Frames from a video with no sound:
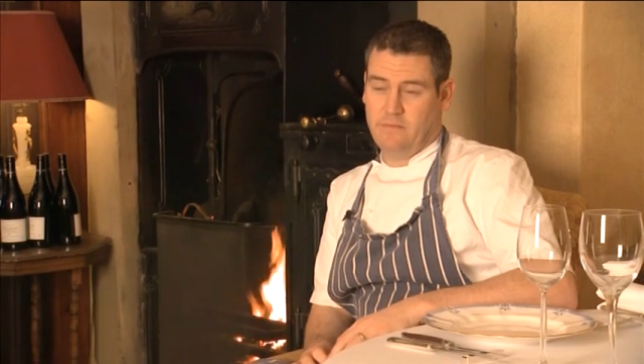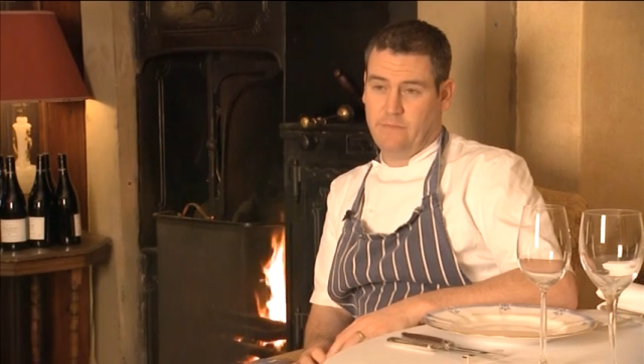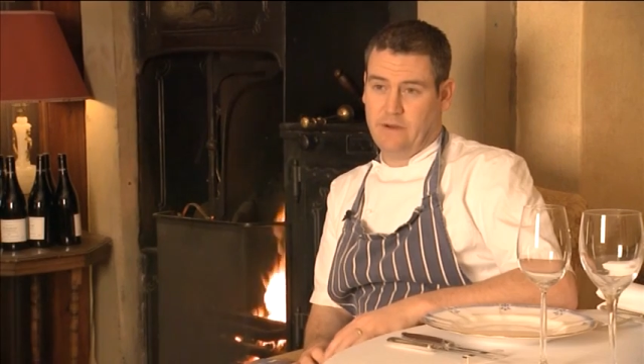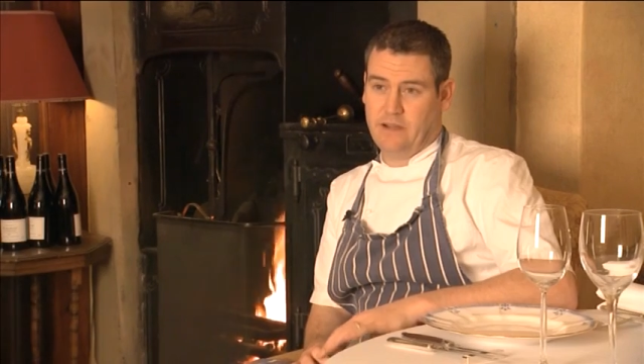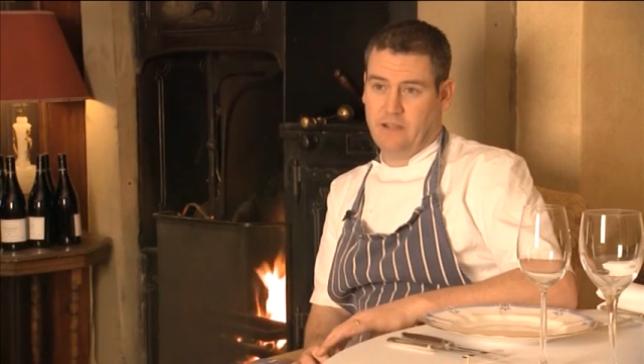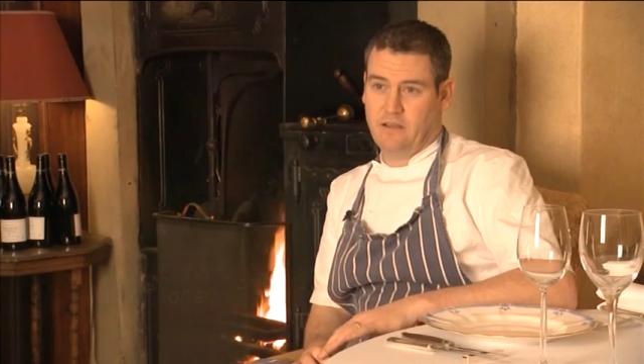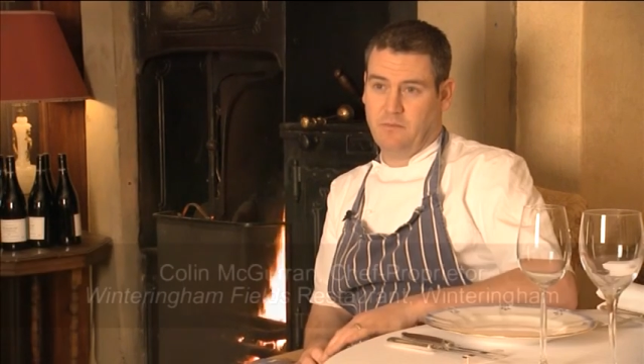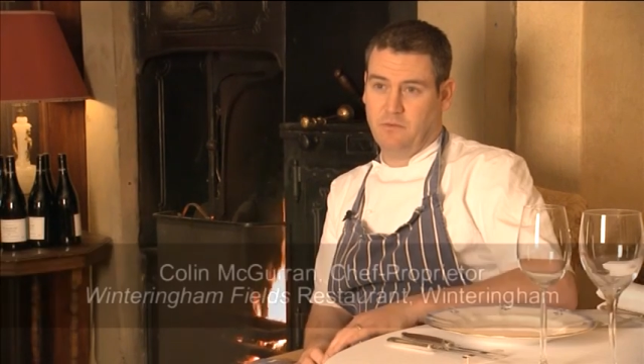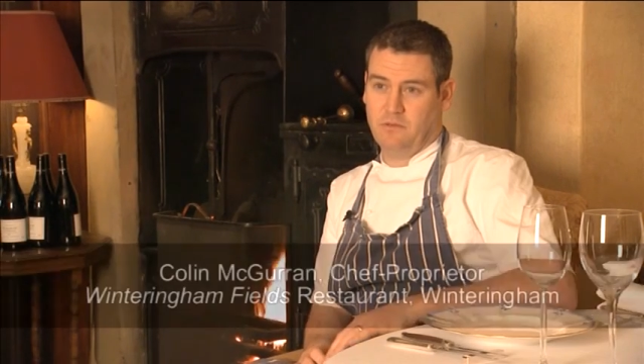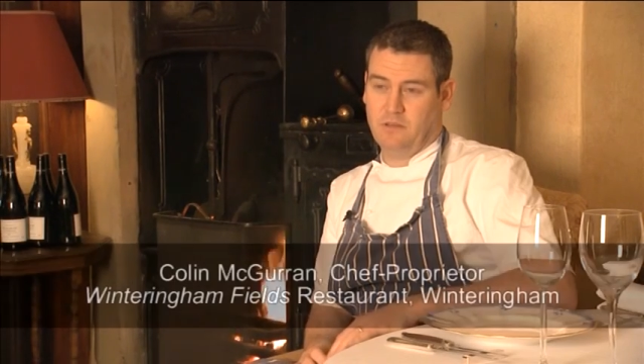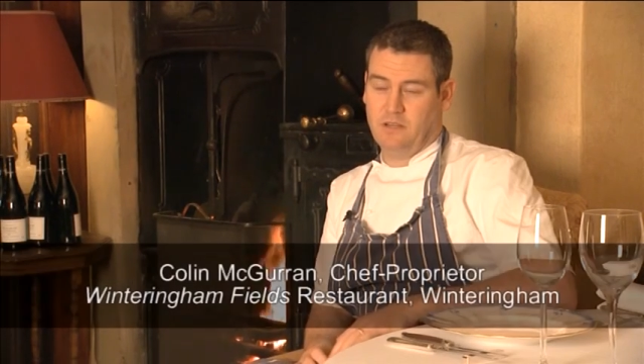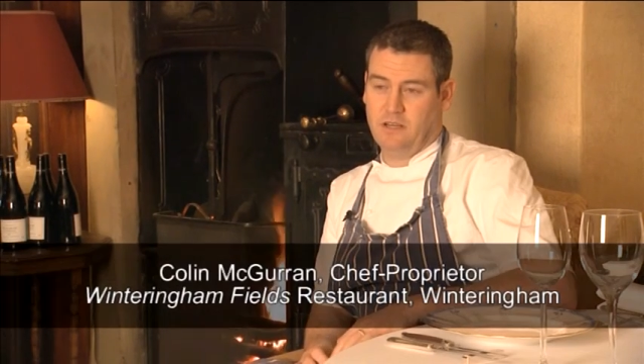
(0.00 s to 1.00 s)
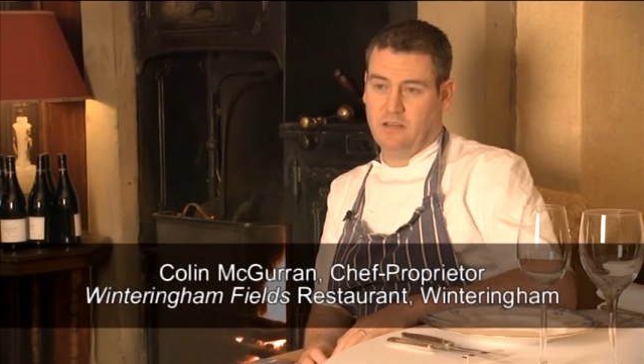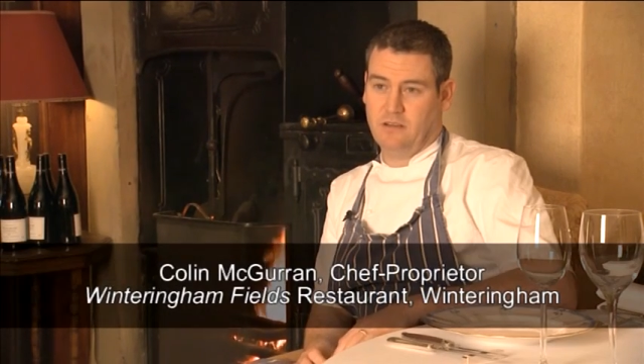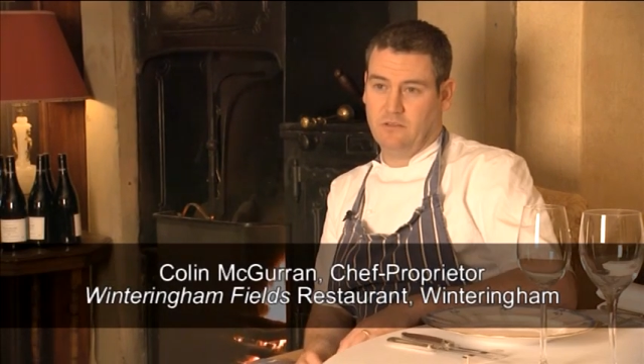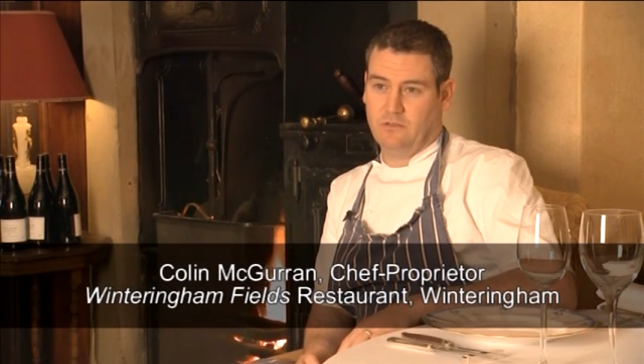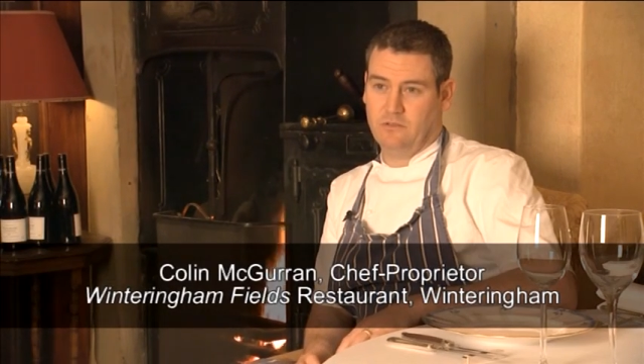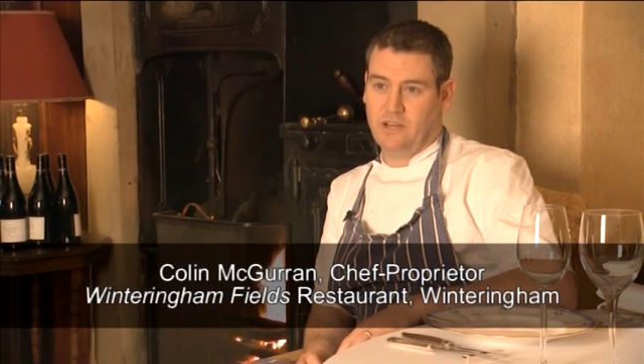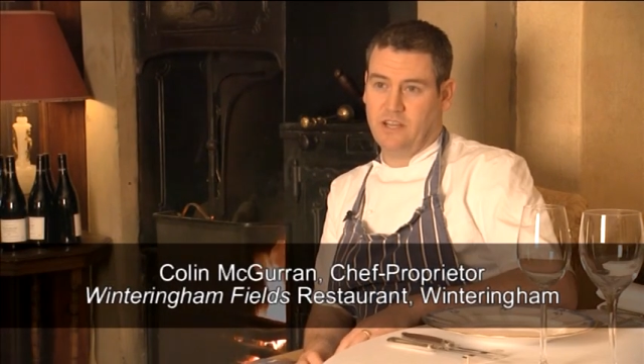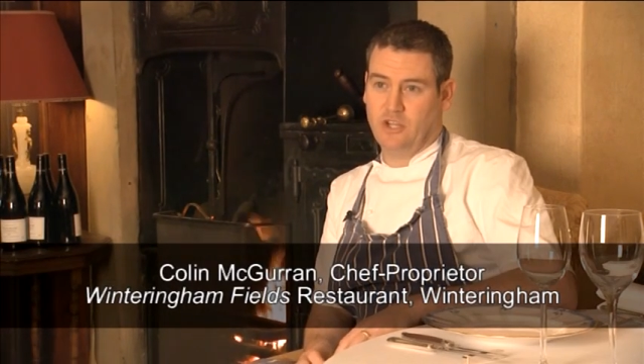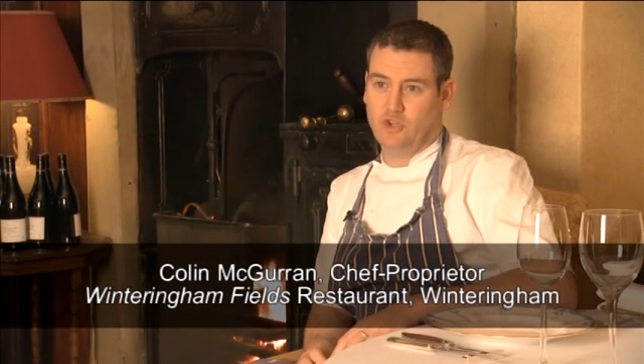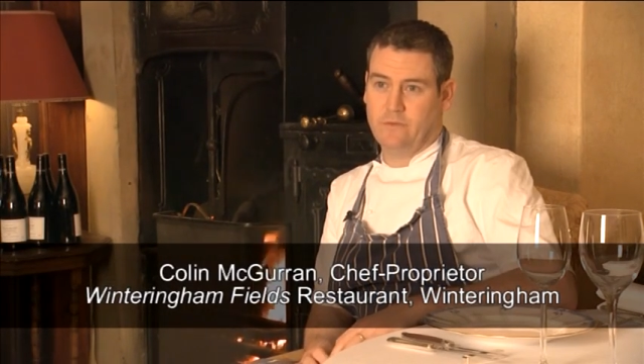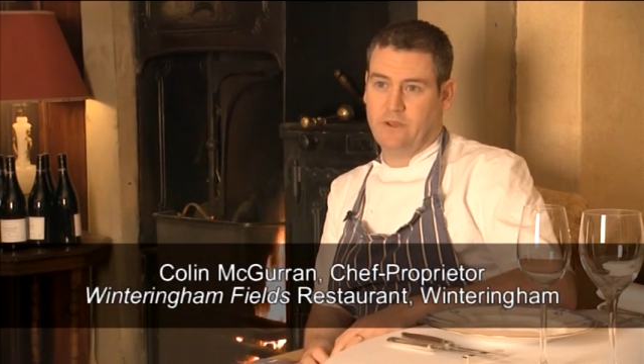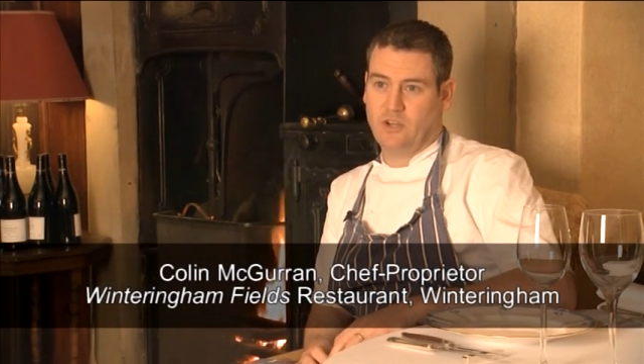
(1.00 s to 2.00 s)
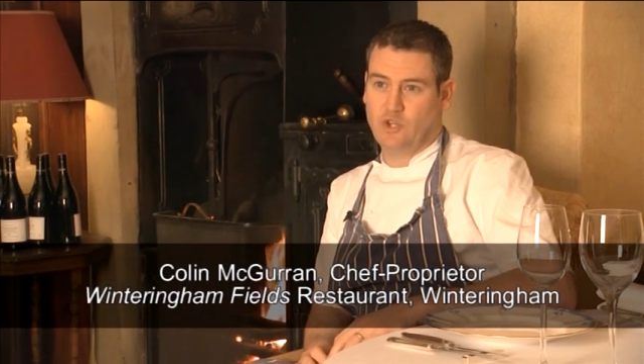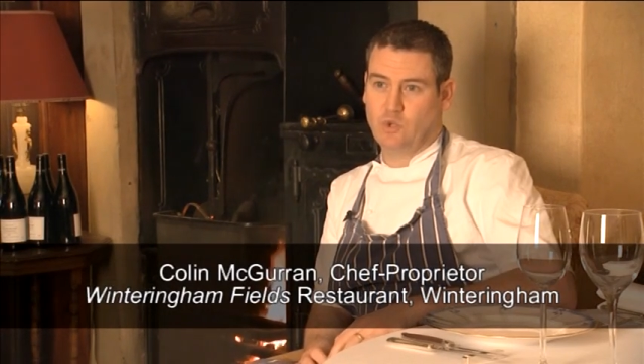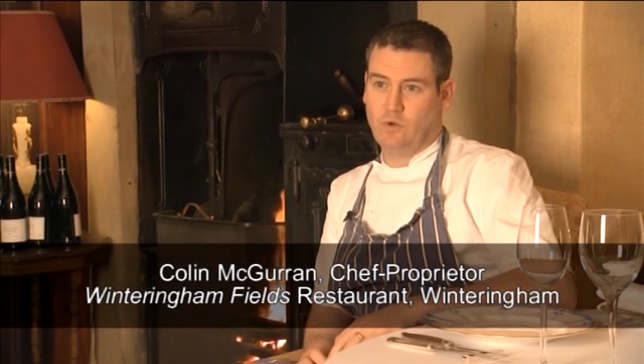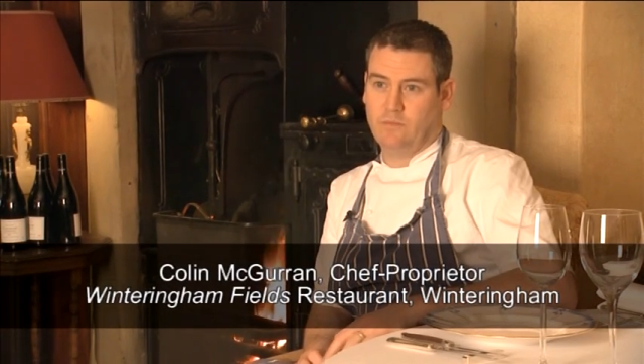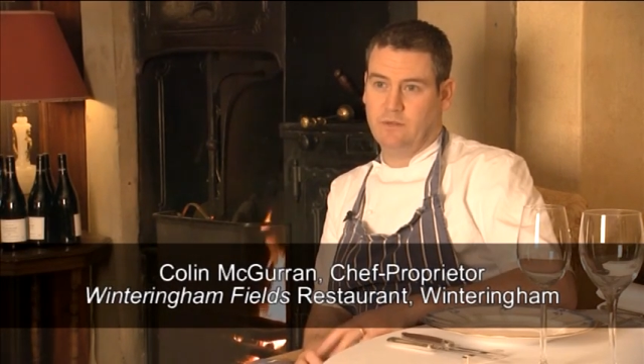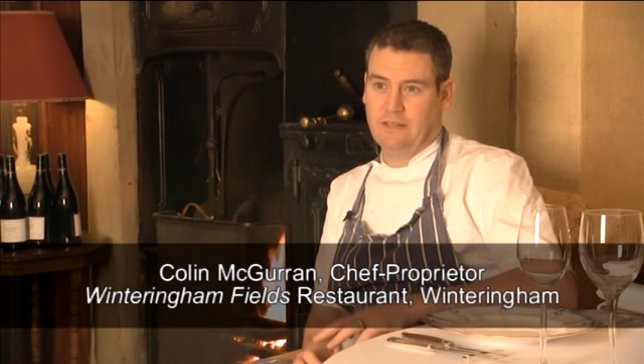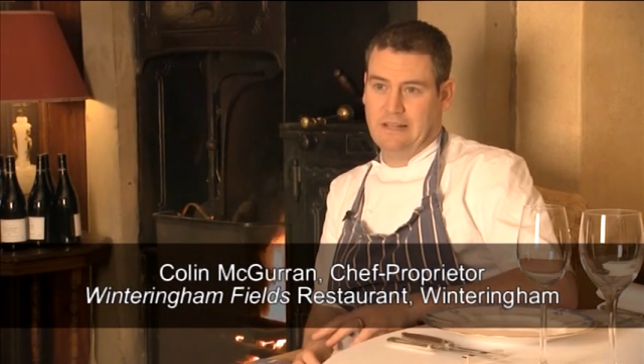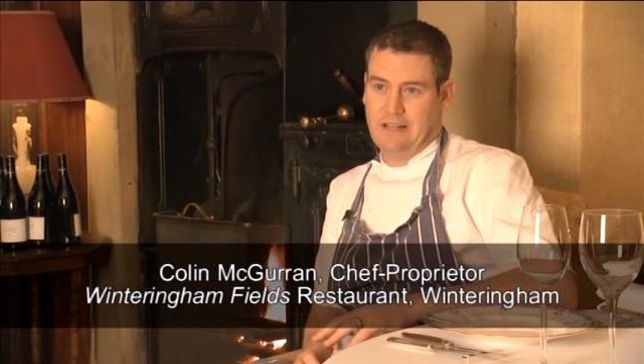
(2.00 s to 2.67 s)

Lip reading: by a couple called Annie and Jermaine Schwab,